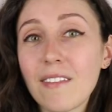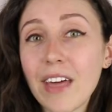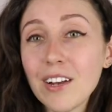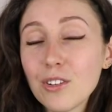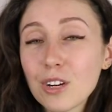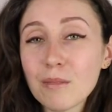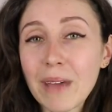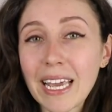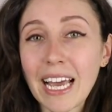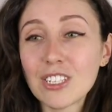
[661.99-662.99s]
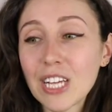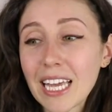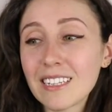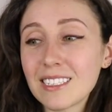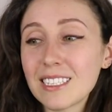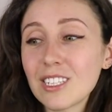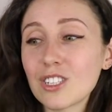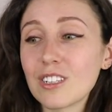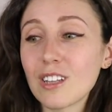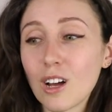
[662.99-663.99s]
Then you can make educated
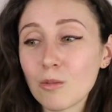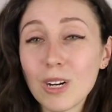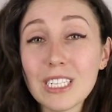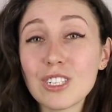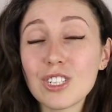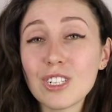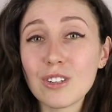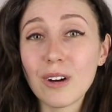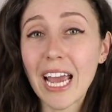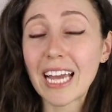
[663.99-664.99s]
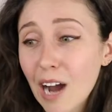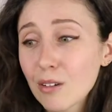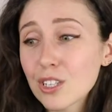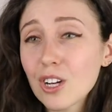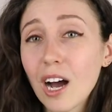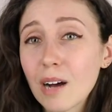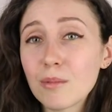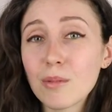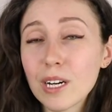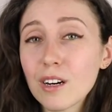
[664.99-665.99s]
decisions on what to do. And our
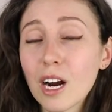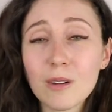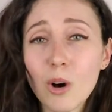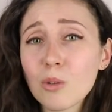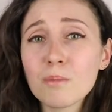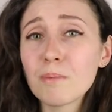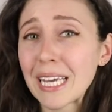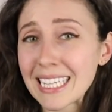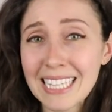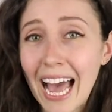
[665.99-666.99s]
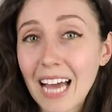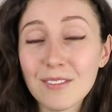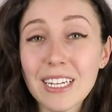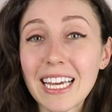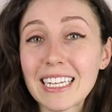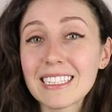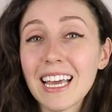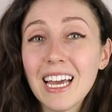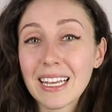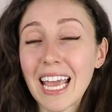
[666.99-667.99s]
job, we're our own biggest advocates.
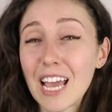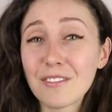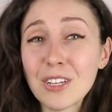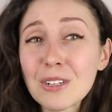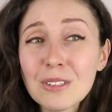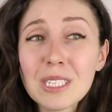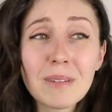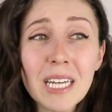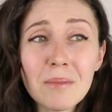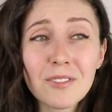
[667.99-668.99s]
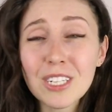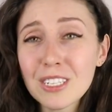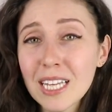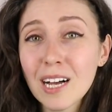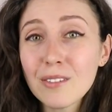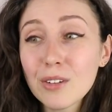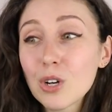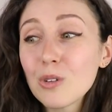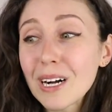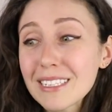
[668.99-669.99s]
If you don't speak up for yourself,
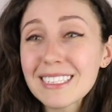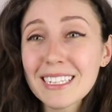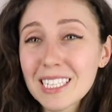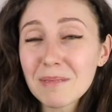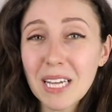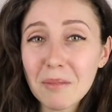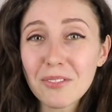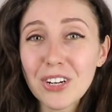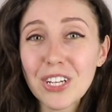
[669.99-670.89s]
who else is going to speak up for